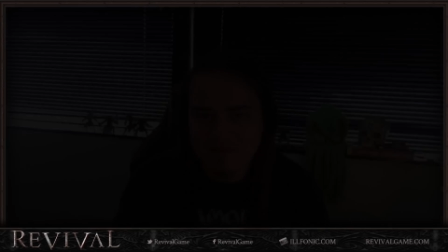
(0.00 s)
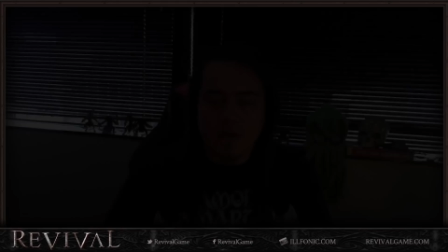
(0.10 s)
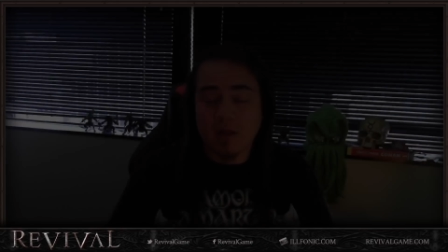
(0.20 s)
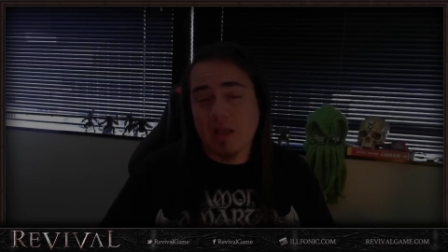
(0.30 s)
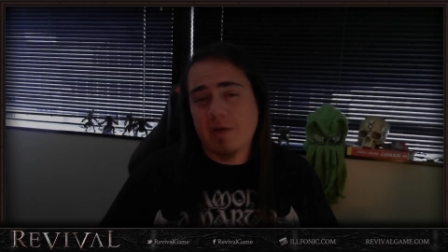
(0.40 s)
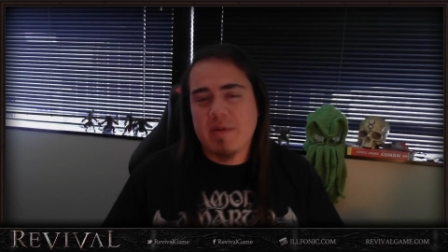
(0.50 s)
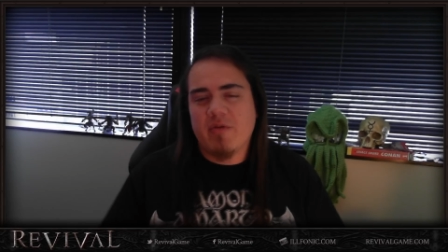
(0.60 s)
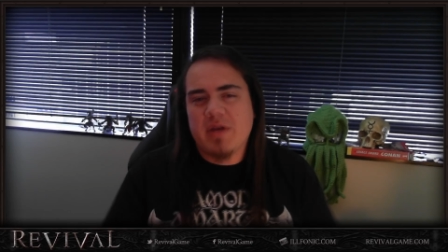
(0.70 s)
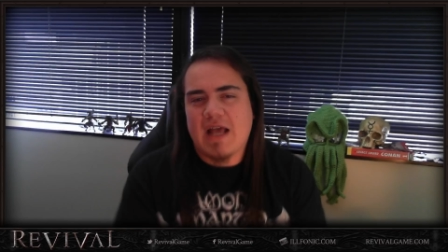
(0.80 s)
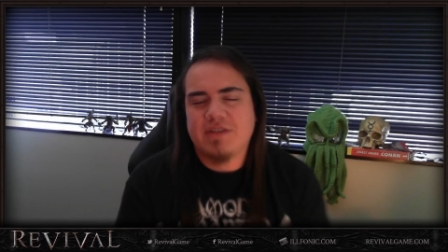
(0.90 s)
A lot of
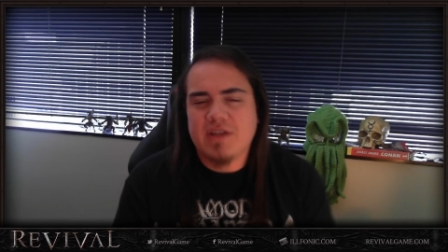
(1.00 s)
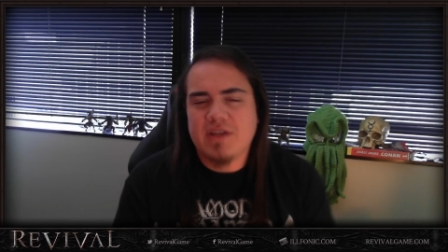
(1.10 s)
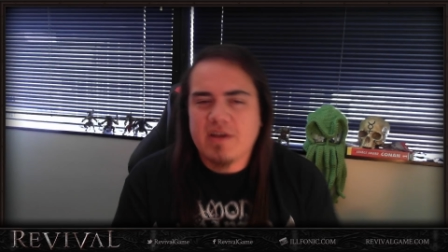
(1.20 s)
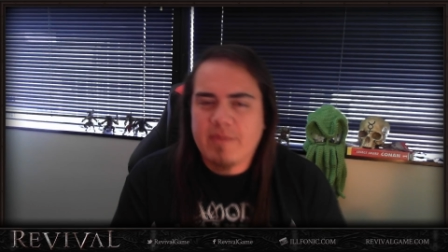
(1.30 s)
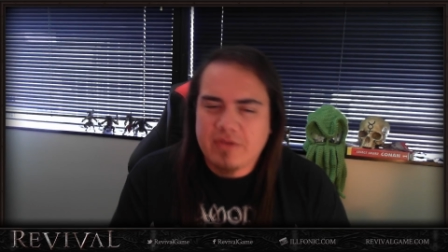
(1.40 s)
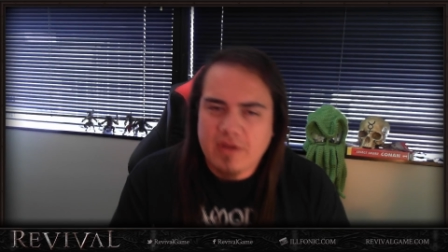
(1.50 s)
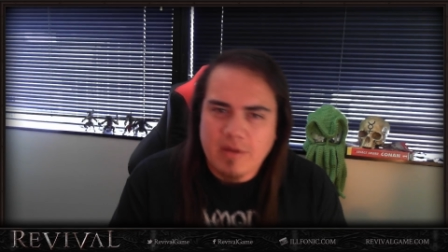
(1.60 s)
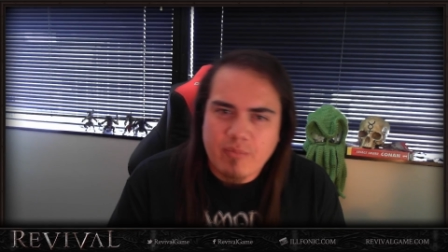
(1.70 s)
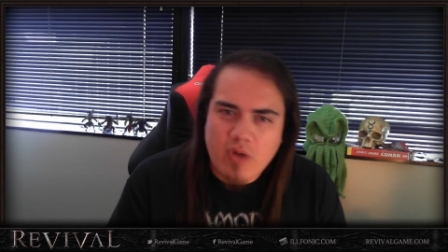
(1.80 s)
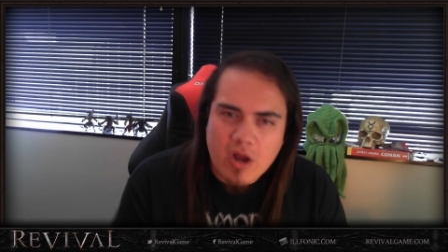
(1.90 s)
people have been asking about
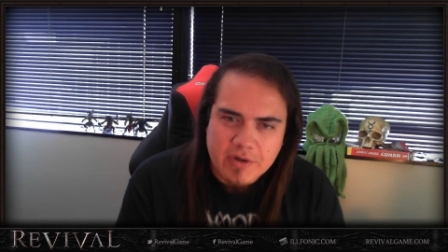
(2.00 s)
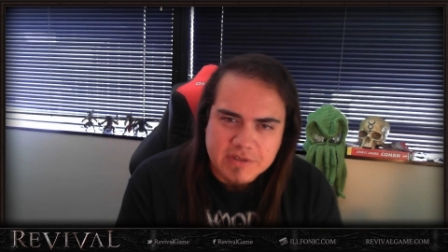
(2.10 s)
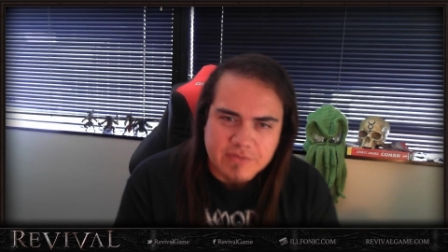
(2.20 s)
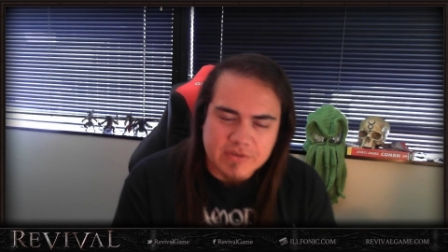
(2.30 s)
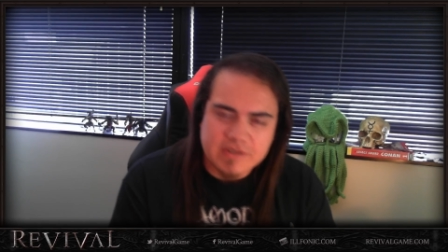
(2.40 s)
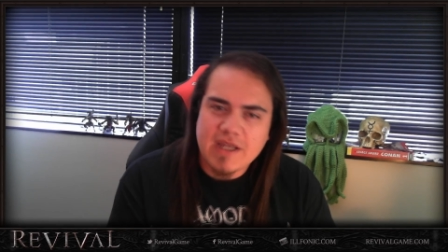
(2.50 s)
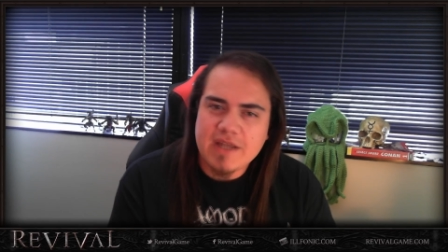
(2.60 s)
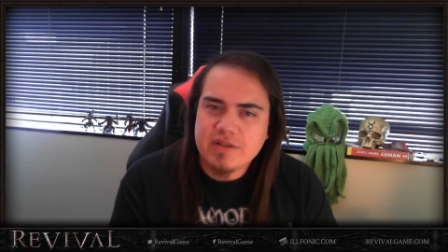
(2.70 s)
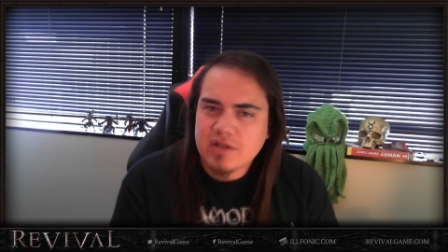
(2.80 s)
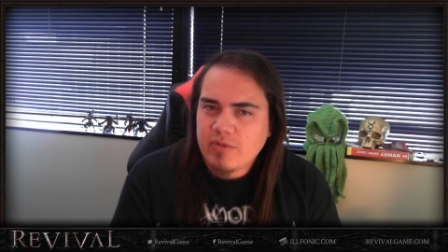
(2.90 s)
the progress of
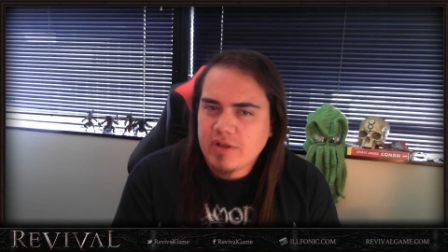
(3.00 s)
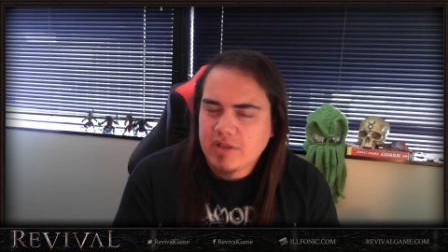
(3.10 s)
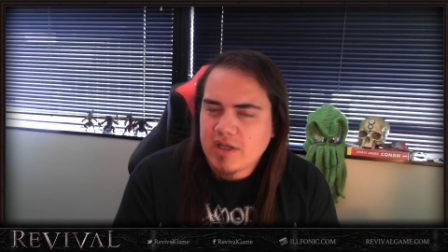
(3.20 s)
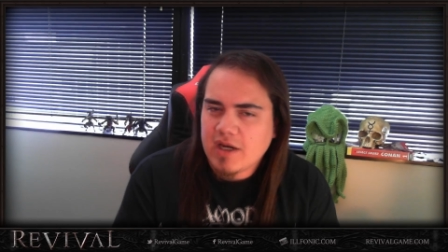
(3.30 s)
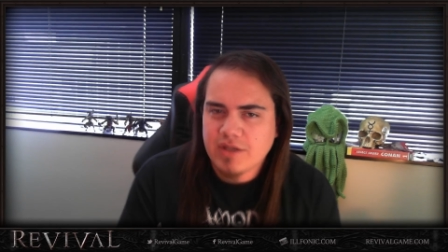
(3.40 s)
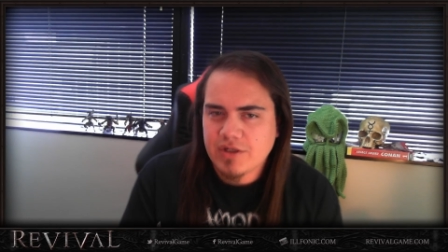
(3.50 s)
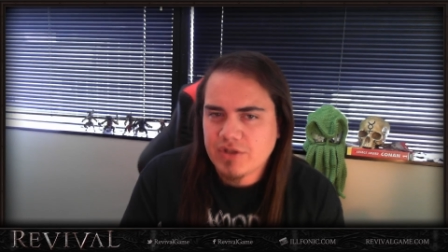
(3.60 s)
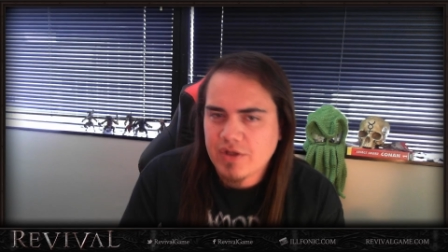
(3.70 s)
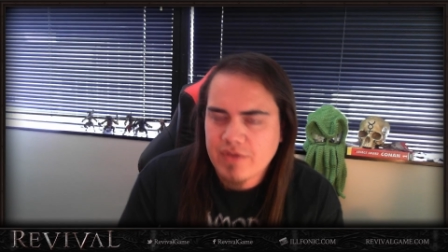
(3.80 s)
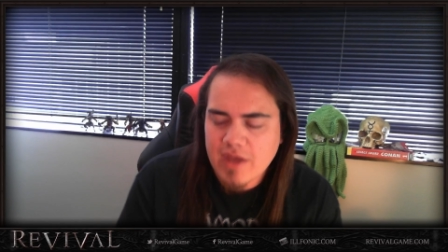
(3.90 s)
estates, and I wanted to kind of
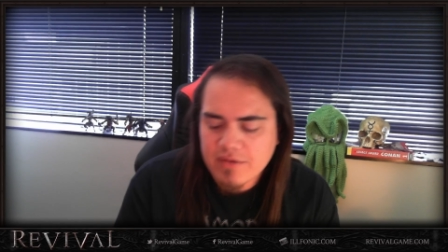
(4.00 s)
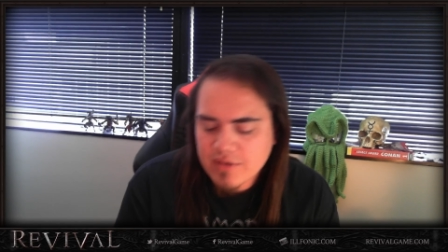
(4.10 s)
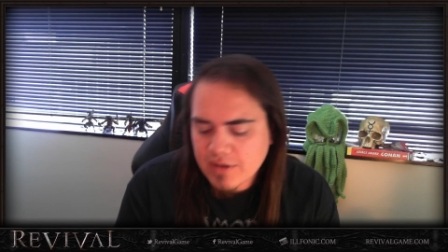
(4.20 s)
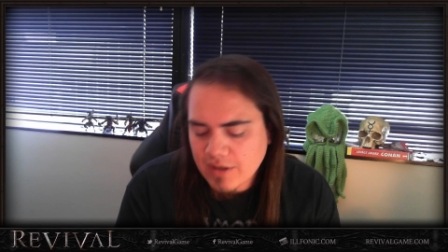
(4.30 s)
touch on that.